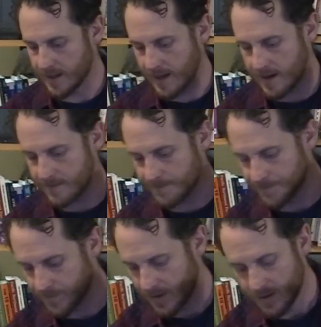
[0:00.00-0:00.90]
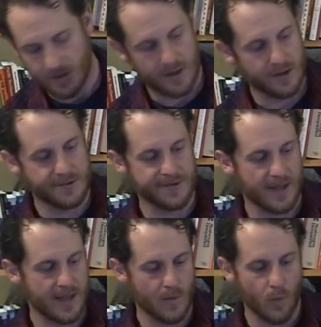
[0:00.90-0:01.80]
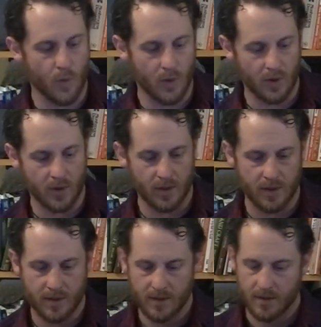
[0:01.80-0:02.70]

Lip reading: gate is a wool